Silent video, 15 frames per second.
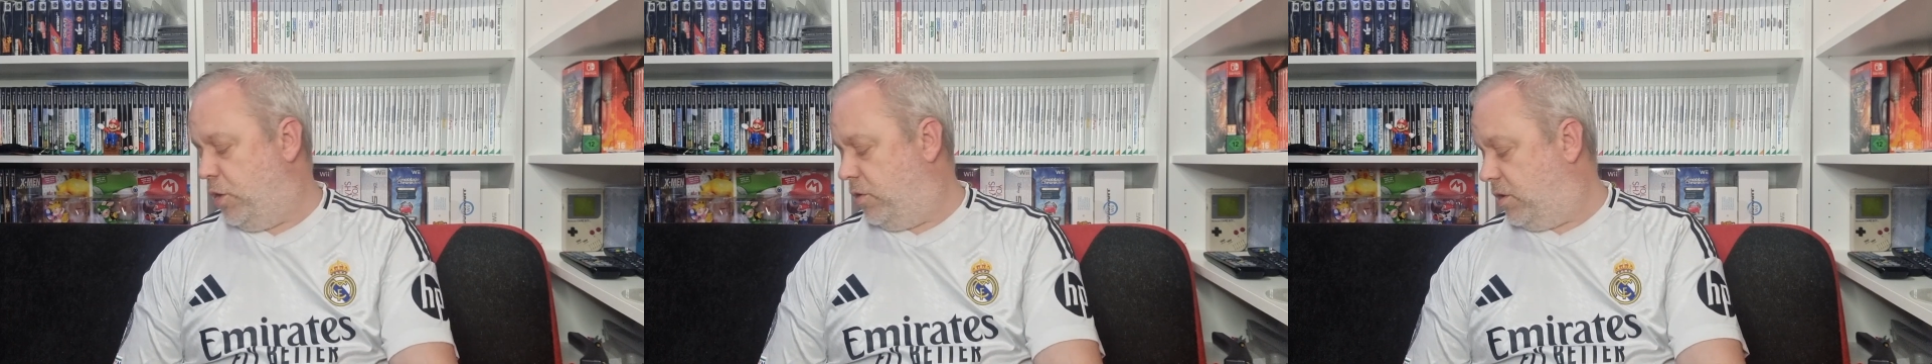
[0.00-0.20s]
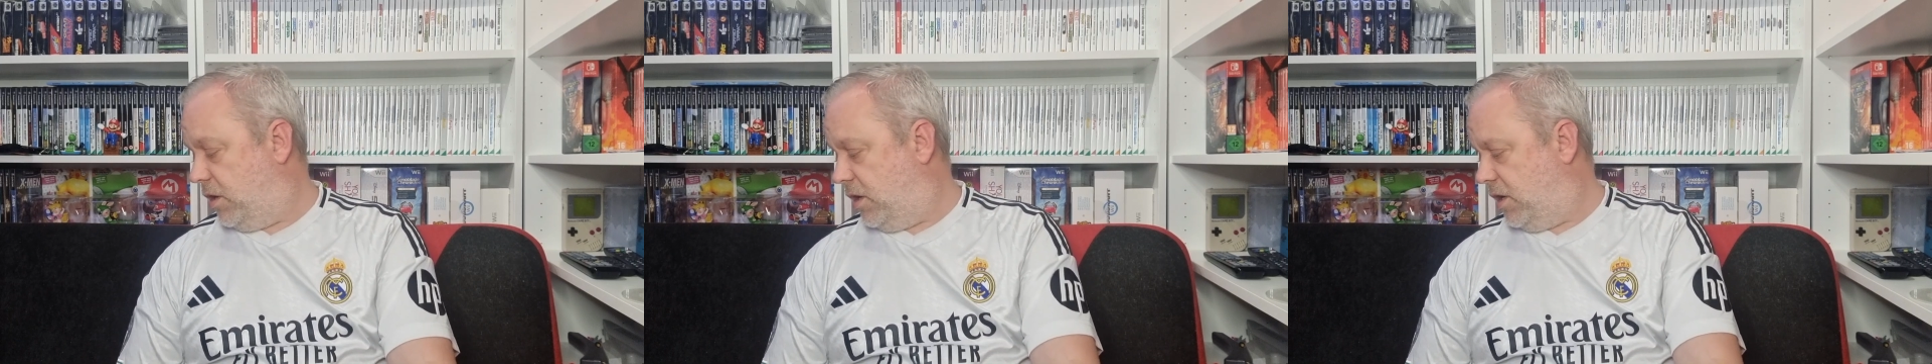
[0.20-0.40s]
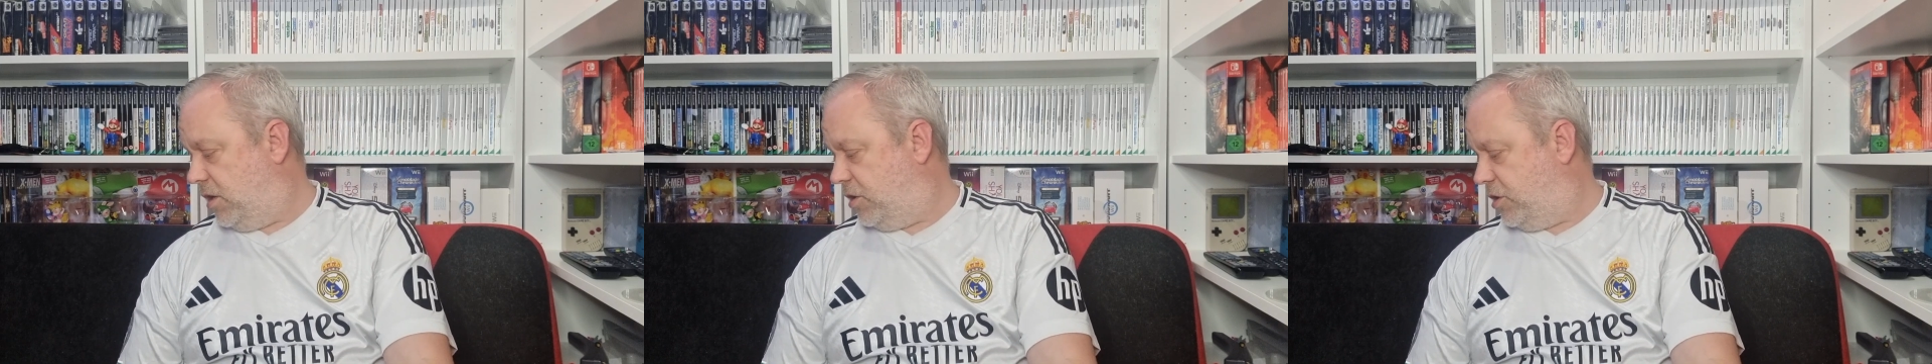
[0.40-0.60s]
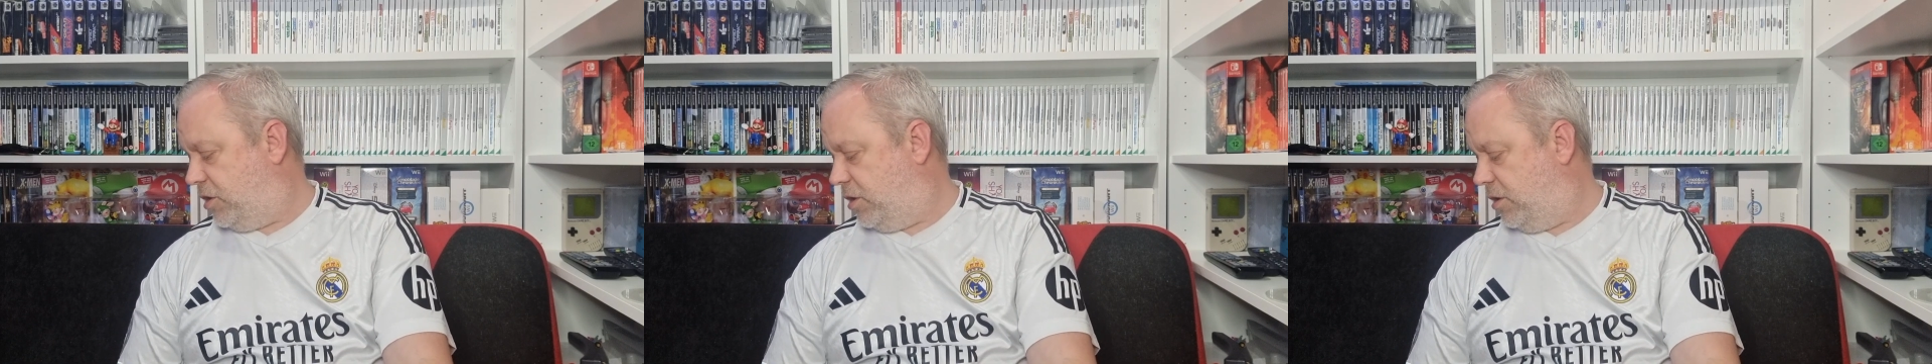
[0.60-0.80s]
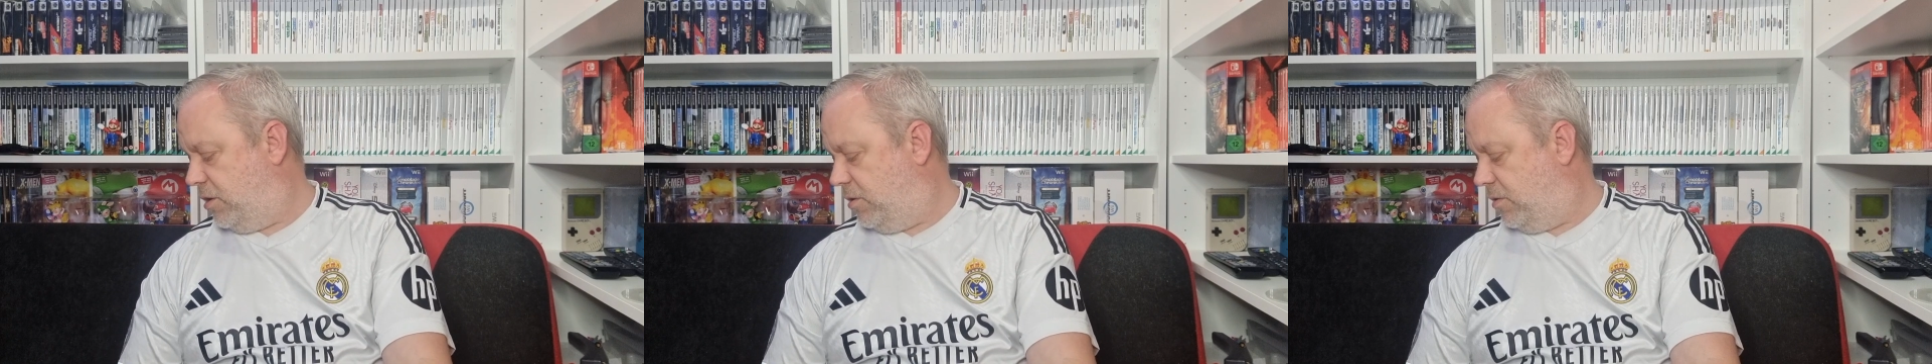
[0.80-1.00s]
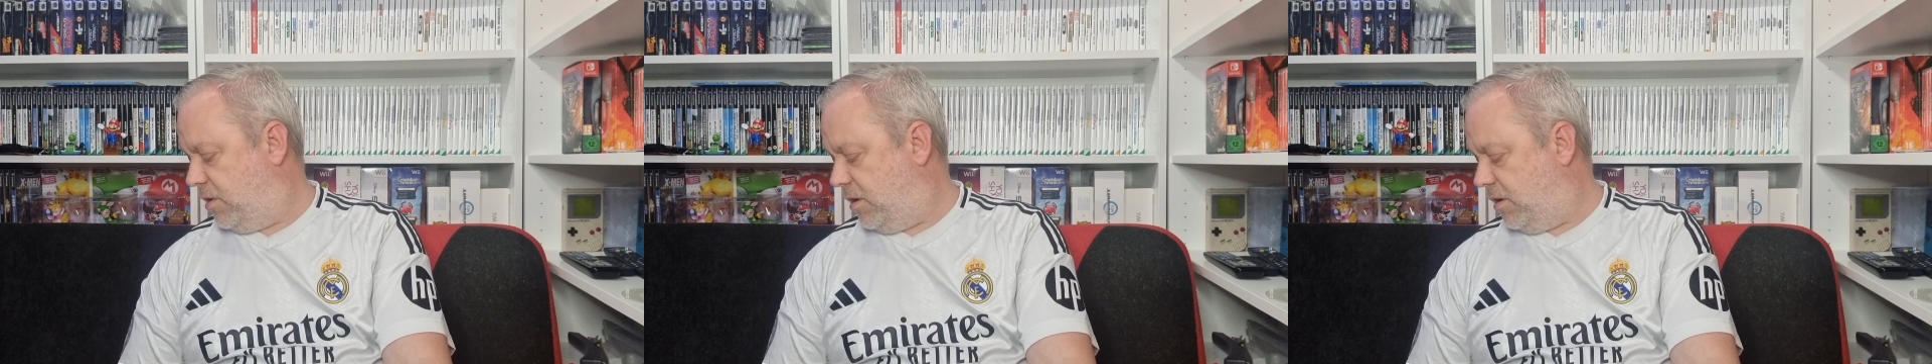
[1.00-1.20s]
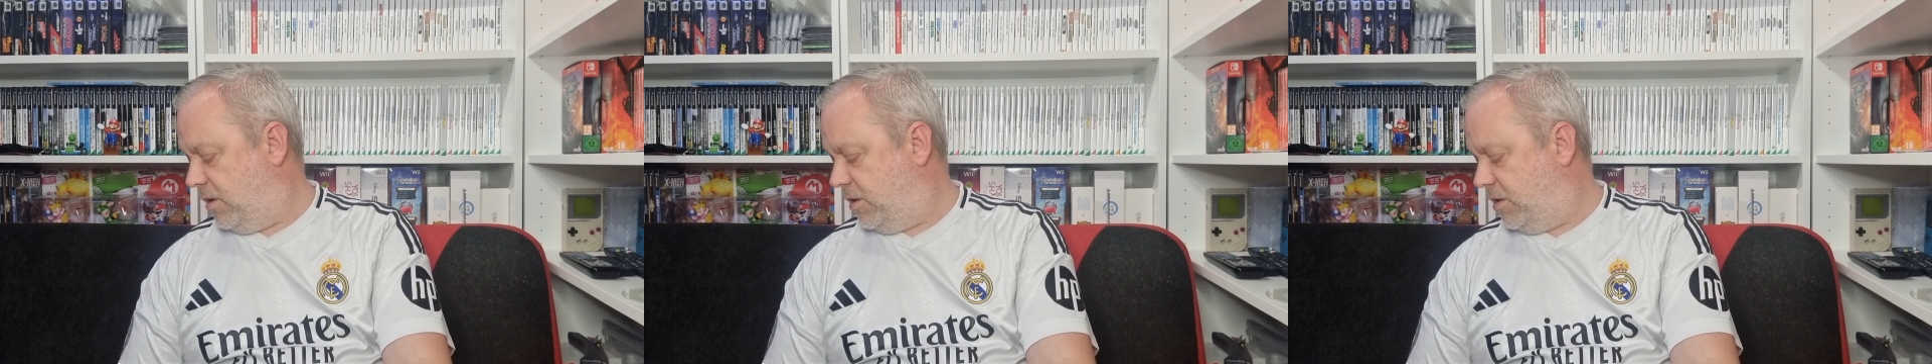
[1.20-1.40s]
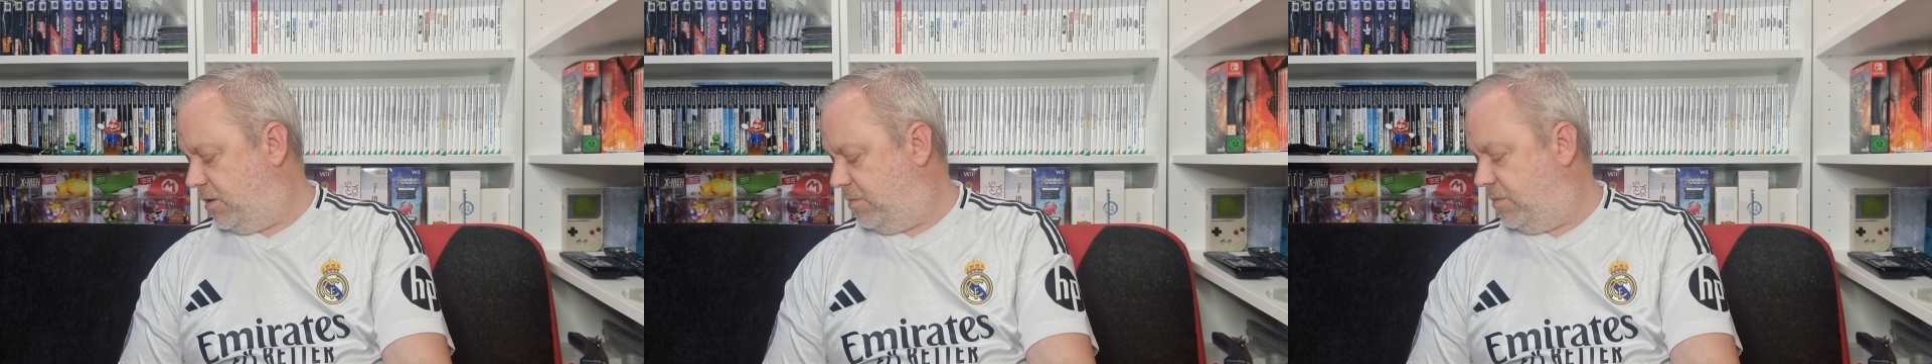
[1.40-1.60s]
last two
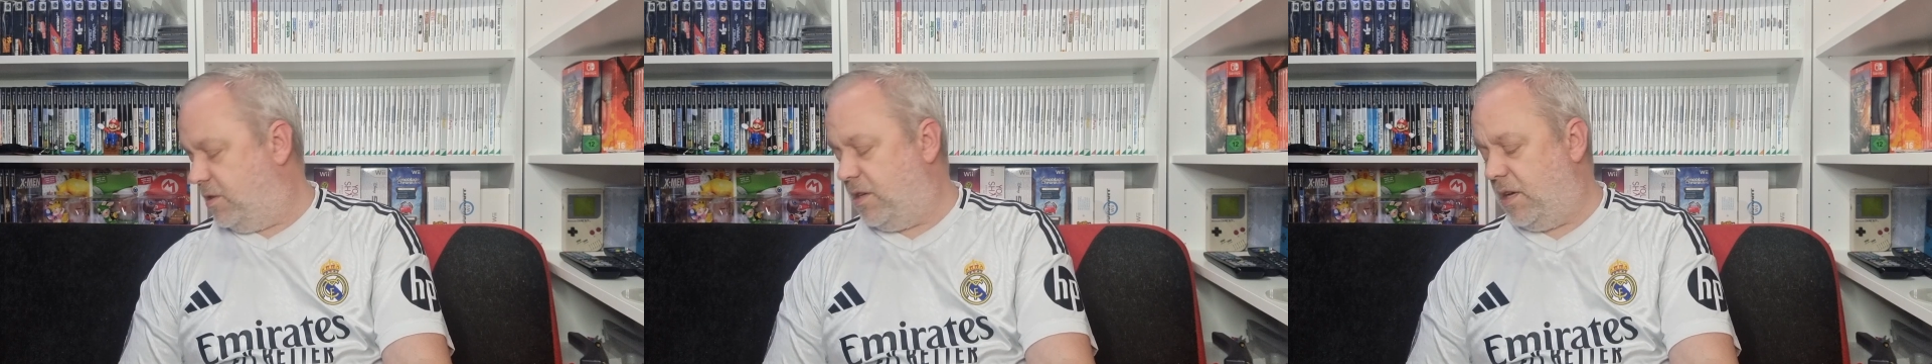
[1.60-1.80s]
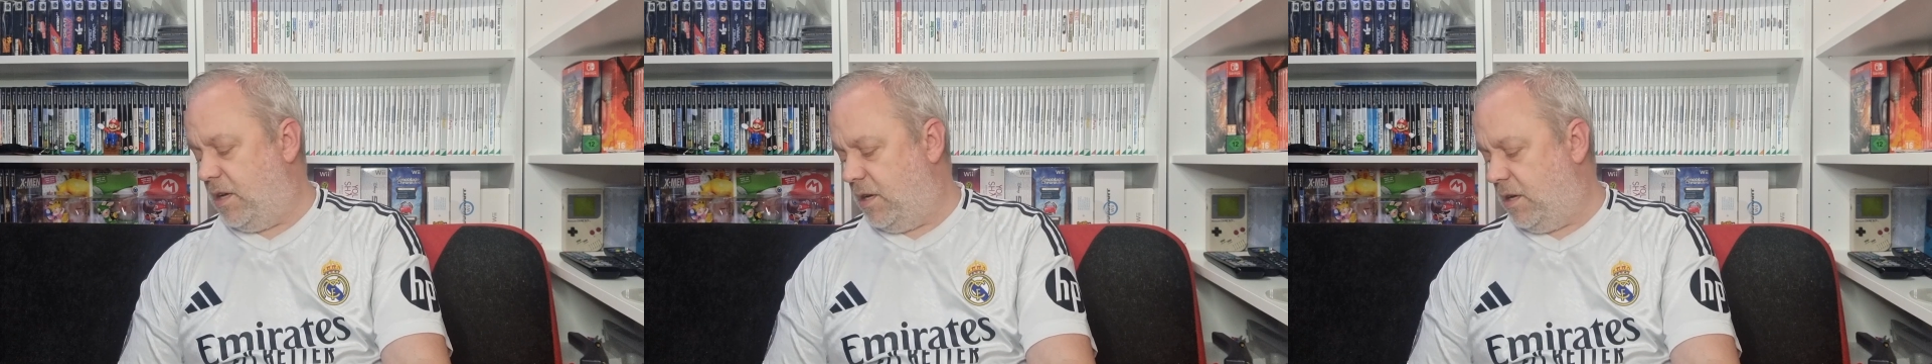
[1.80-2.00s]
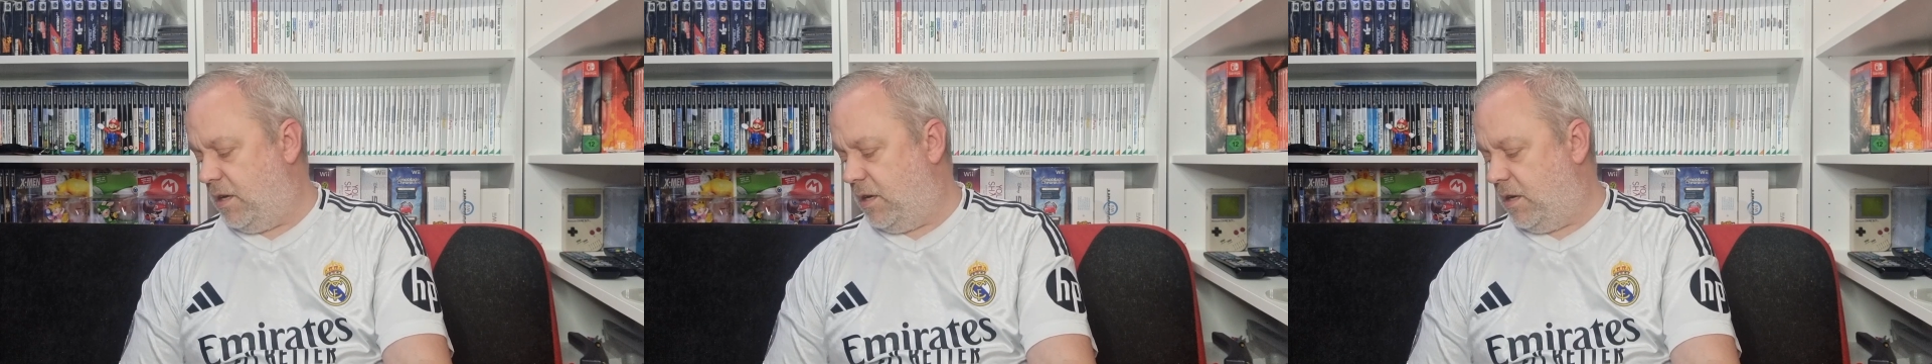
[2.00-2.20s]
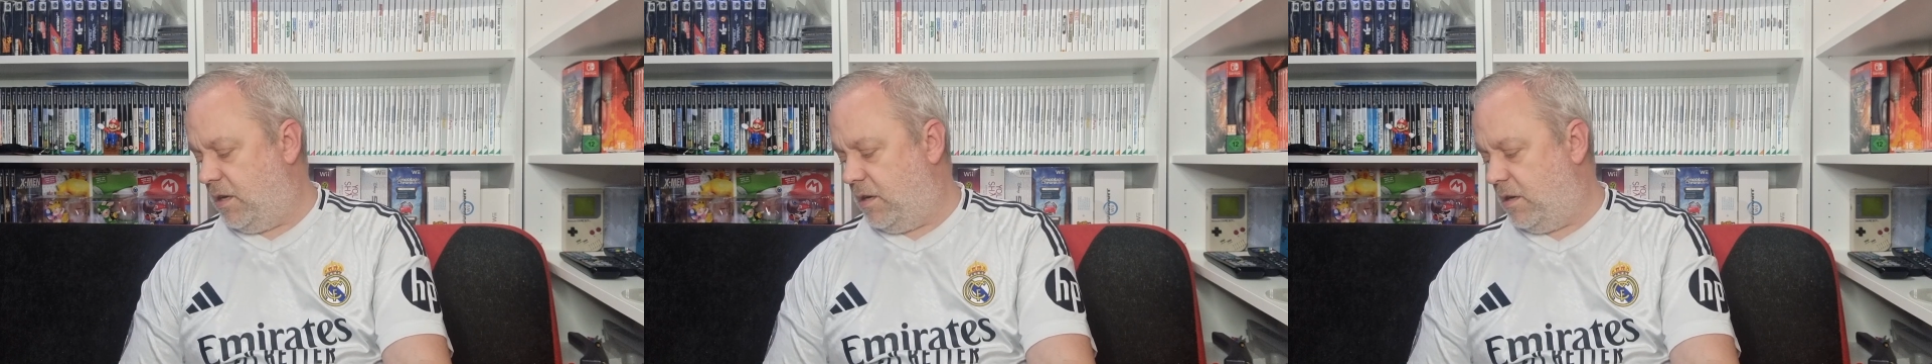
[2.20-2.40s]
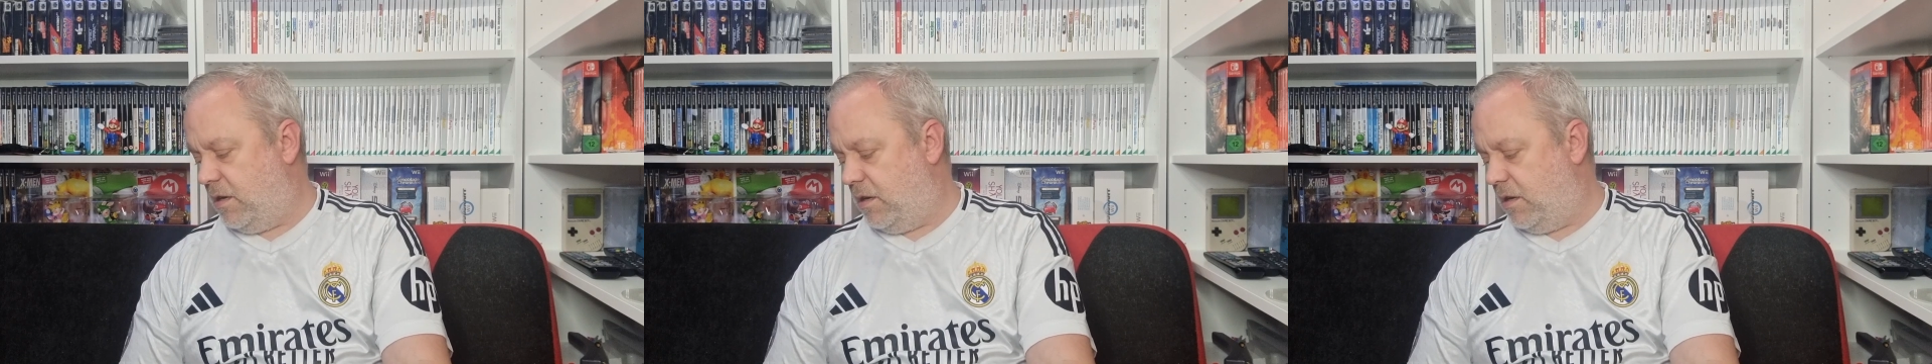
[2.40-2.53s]
items are